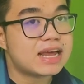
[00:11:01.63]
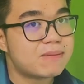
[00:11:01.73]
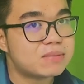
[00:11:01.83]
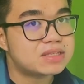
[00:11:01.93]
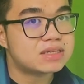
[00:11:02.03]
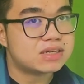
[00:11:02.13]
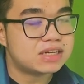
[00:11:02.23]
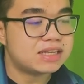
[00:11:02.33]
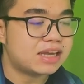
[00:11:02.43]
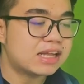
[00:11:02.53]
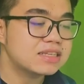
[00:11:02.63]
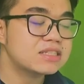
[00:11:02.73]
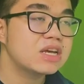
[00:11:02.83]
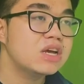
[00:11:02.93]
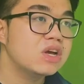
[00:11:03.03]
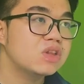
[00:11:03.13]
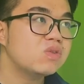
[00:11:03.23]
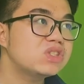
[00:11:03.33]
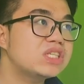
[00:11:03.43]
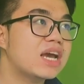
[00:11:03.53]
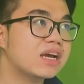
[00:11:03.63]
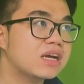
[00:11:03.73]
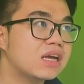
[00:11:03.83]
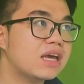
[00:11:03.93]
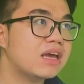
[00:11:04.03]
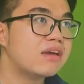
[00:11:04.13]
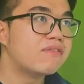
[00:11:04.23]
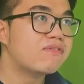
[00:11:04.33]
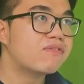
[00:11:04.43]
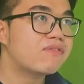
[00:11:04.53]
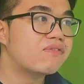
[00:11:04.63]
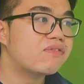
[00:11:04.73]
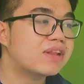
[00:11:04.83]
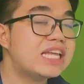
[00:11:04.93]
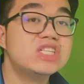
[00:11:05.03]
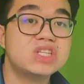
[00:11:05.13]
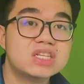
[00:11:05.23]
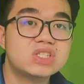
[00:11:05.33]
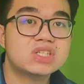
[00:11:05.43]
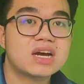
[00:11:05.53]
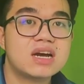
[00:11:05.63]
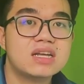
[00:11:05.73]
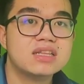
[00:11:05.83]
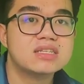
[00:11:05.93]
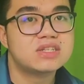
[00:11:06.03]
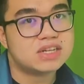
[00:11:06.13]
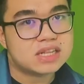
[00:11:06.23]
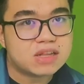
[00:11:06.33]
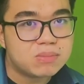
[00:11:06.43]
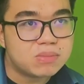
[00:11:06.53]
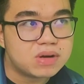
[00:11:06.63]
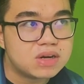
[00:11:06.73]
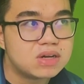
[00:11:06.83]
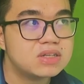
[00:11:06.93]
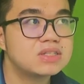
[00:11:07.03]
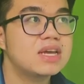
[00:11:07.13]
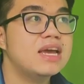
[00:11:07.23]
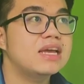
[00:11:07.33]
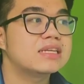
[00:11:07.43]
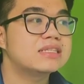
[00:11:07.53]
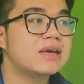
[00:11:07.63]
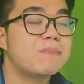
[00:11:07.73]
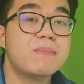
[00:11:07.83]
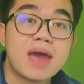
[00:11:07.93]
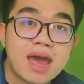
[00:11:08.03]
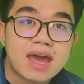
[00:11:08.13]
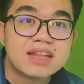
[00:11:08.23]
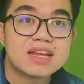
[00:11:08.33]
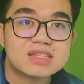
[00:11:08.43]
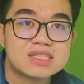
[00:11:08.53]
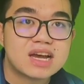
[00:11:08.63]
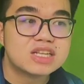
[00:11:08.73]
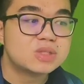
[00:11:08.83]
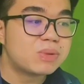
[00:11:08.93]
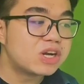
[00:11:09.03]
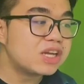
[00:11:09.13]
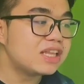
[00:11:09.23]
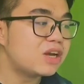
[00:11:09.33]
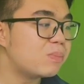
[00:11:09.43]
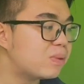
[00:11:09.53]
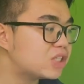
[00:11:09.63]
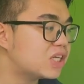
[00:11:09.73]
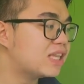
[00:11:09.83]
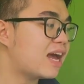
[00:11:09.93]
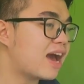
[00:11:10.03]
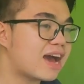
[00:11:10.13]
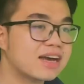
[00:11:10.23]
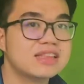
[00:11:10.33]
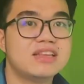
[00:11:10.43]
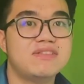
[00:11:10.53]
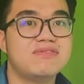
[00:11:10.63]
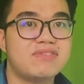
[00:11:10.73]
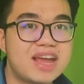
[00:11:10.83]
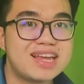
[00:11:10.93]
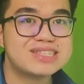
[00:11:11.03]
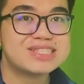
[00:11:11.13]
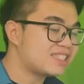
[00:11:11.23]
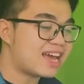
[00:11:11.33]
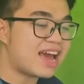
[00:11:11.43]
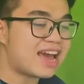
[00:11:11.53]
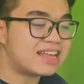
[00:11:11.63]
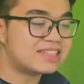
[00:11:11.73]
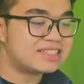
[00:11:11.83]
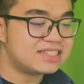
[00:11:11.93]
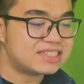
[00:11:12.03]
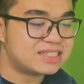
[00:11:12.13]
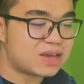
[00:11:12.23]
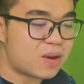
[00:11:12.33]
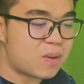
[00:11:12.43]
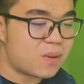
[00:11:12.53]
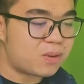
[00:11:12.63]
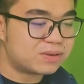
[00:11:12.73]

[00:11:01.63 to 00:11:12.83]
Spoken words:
namin sa Greenhills to check if legit siya, the serial numbers, the pen, and such. Pero hindi ko pa siya na-activate that. So,